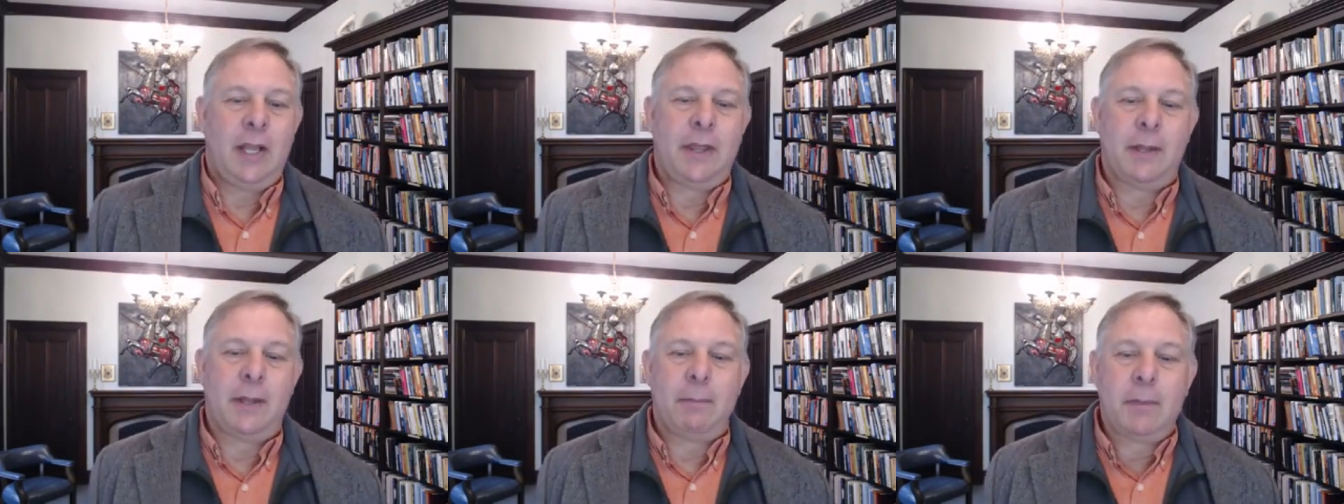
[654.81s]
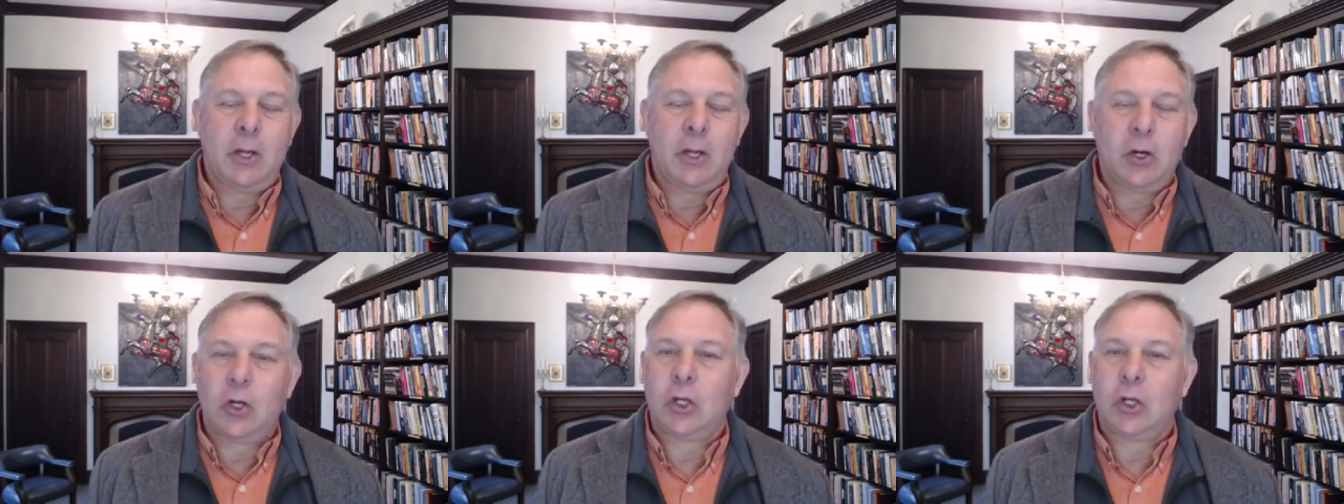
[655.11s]
the
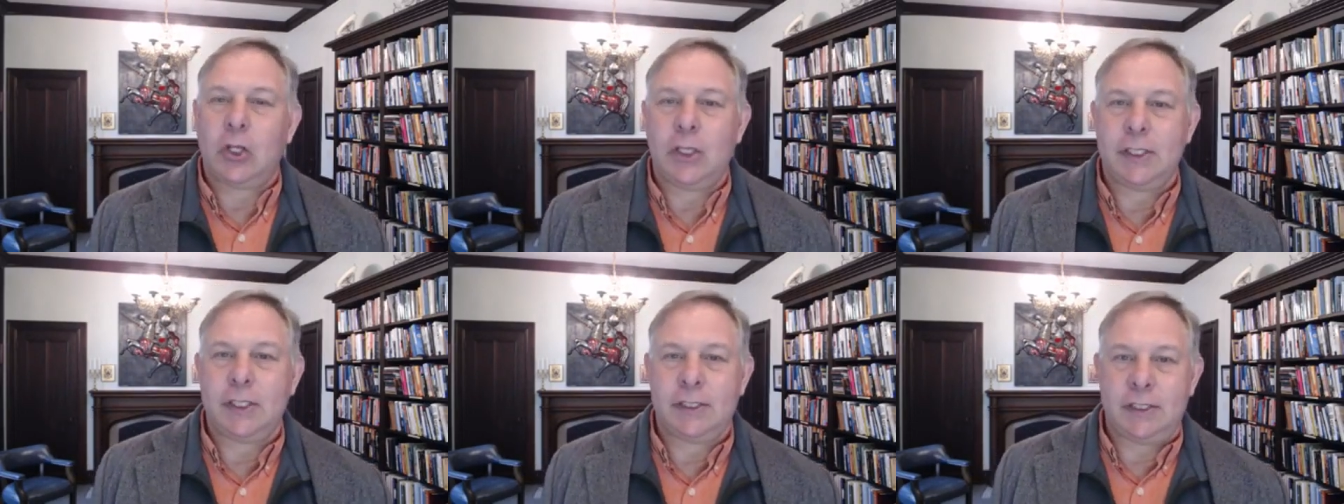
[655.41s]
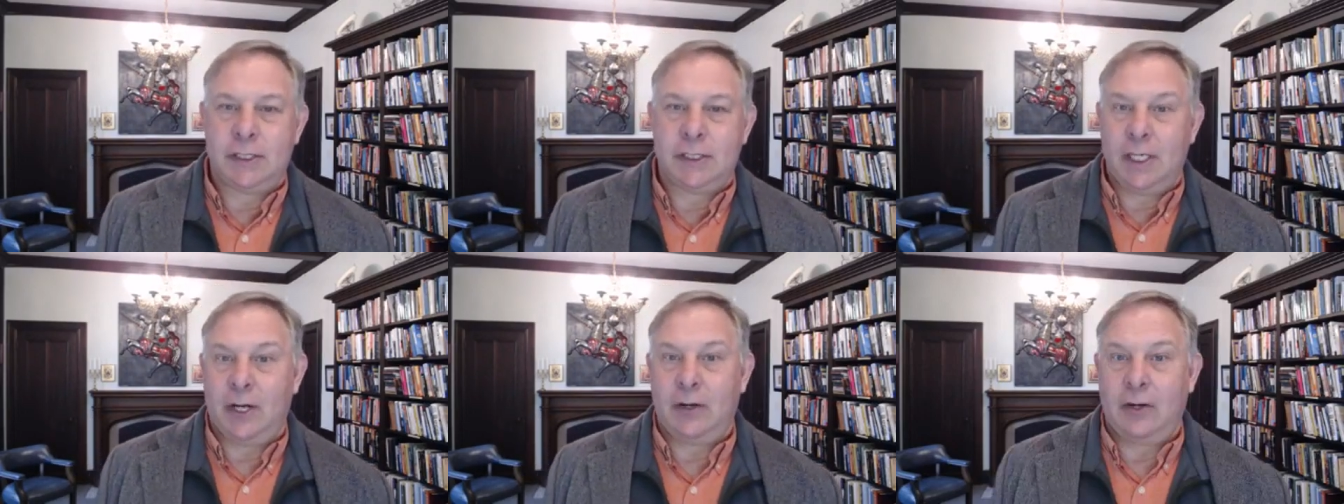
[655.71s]
miracle
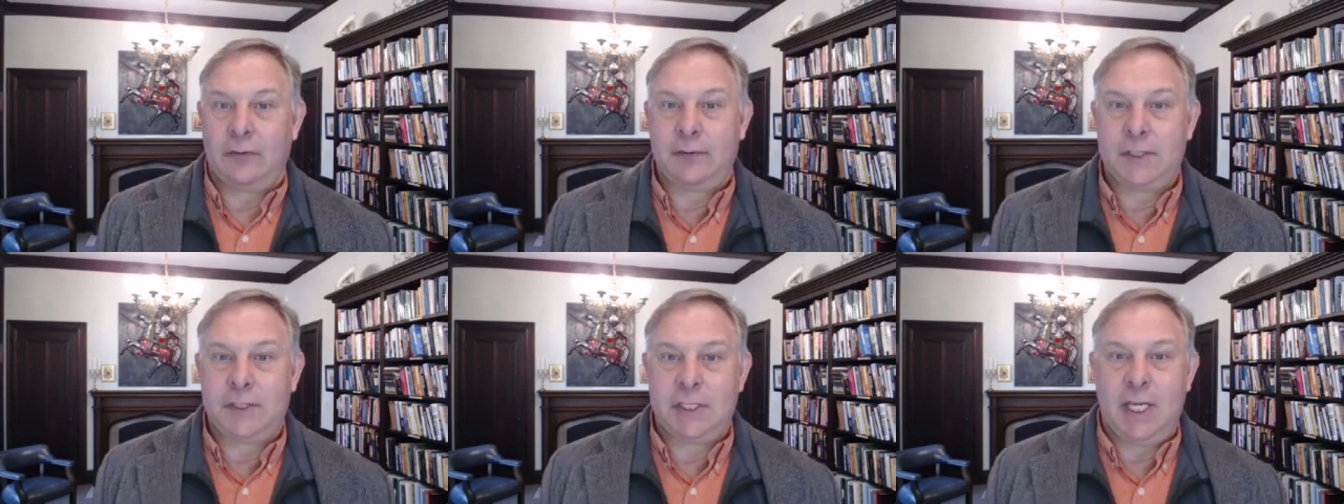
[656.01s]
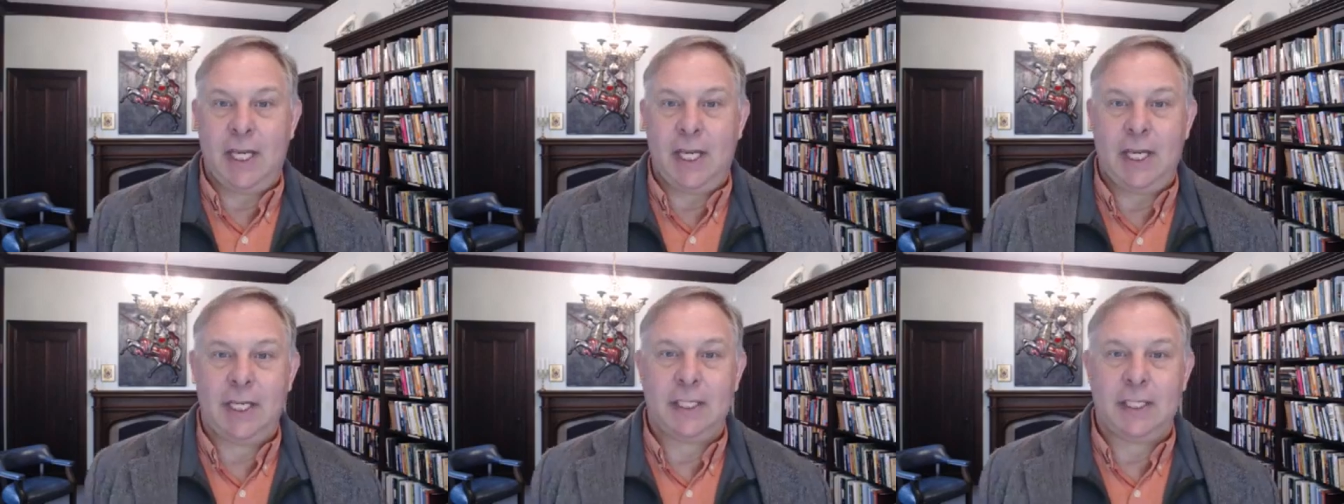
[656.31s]
itself
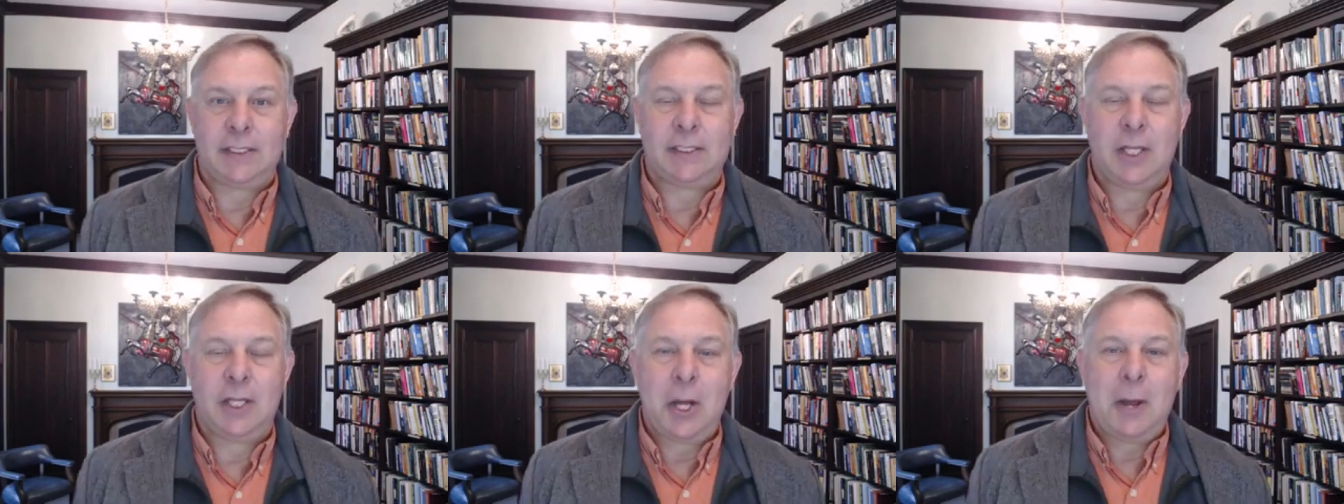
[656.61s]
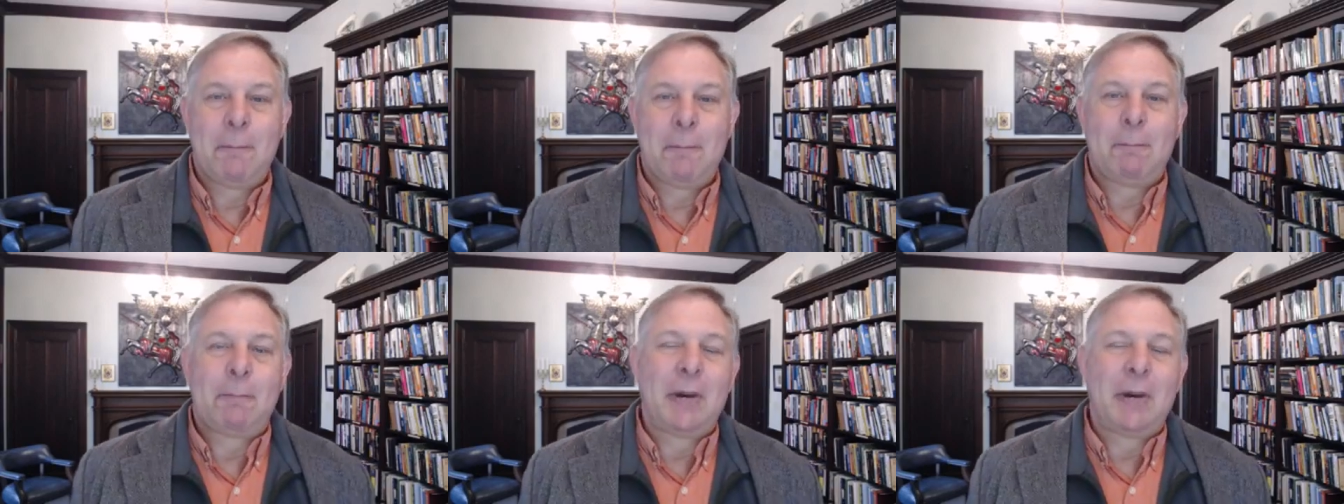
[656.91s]
stands.
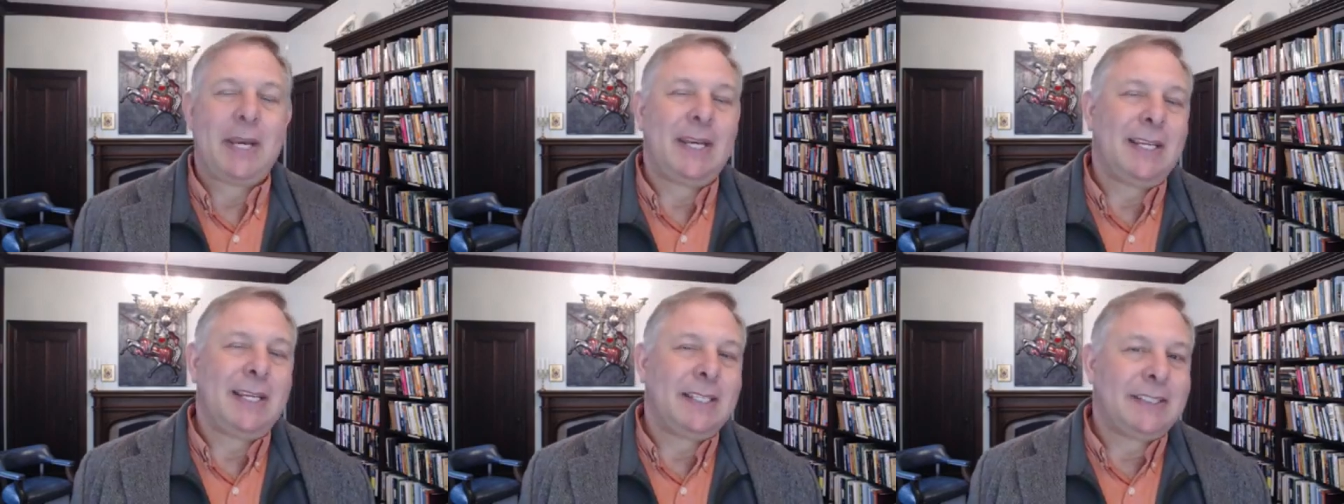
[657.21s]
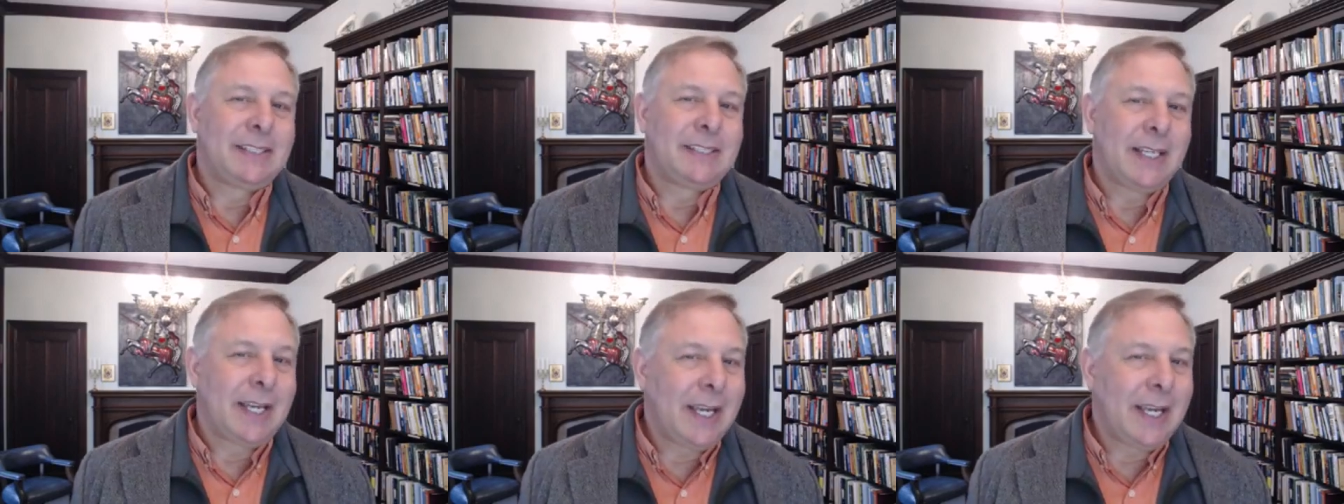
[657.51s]
But it
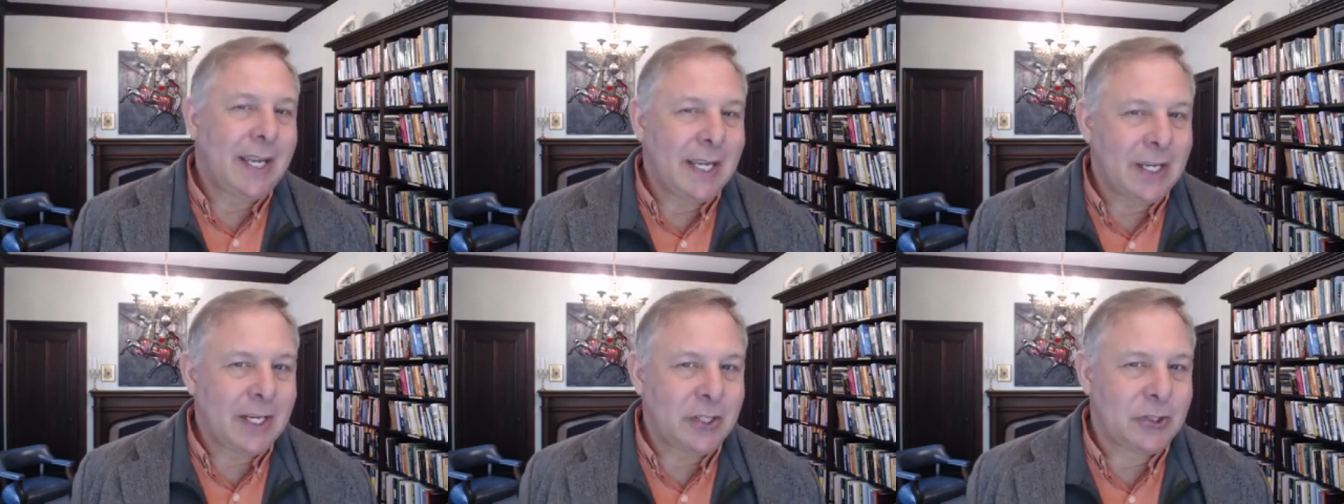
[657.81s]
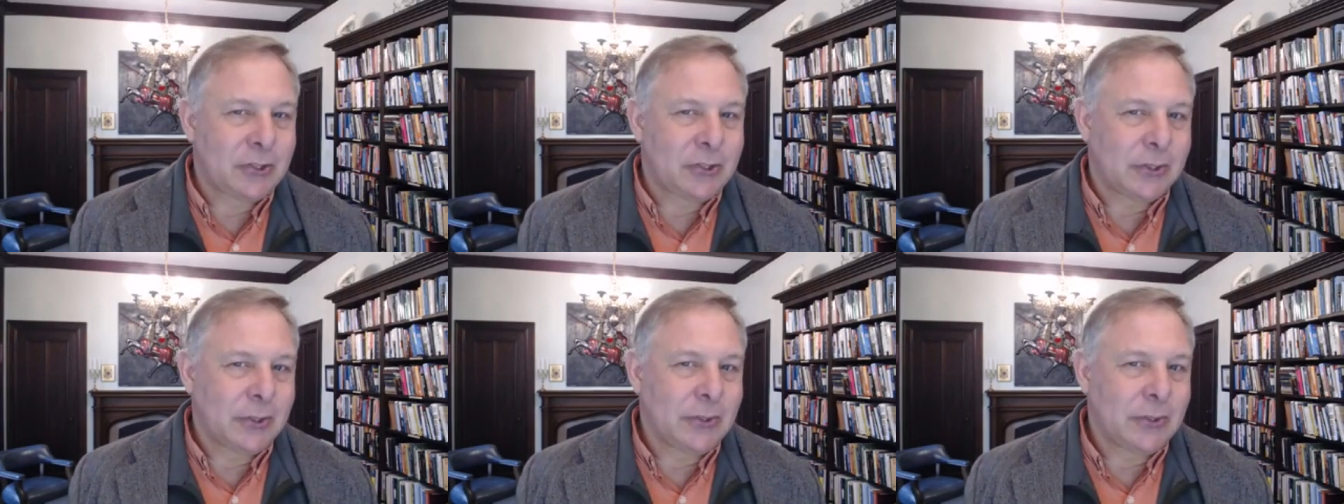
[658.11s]
is
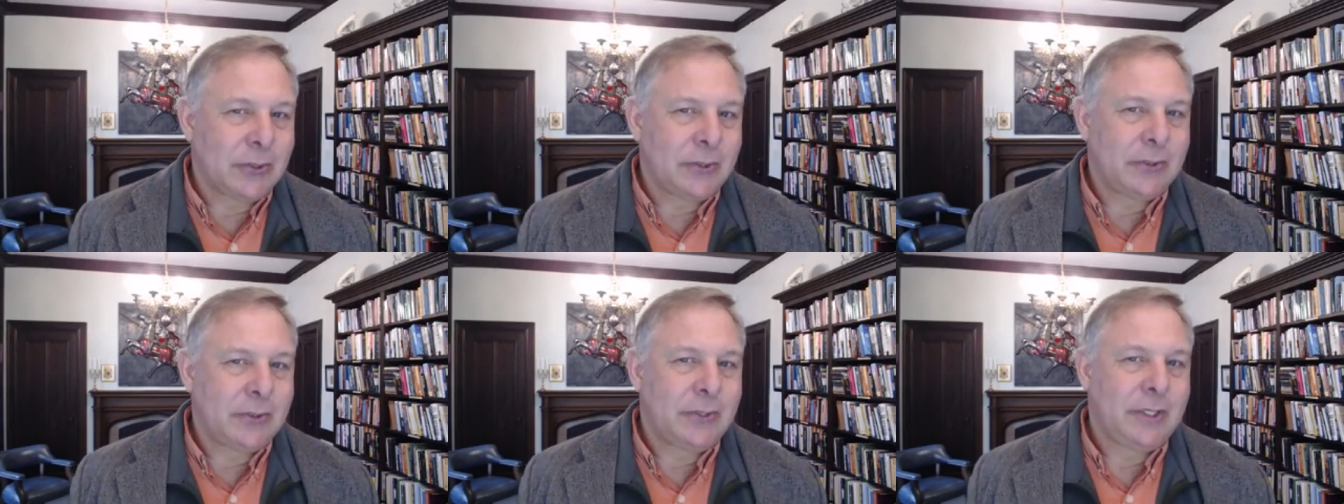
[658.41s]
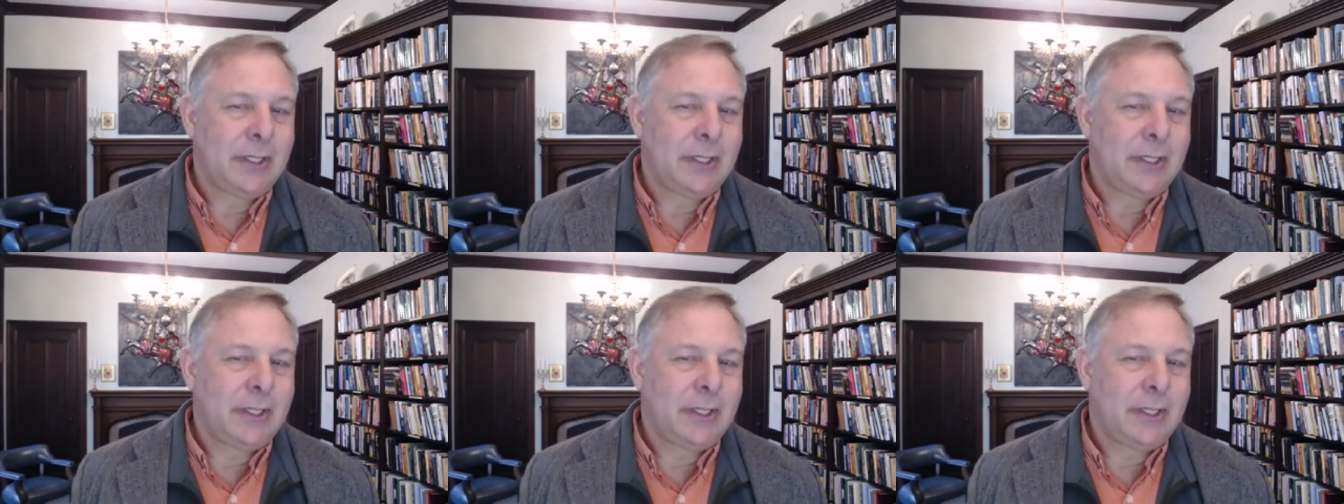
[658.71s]
Andrew.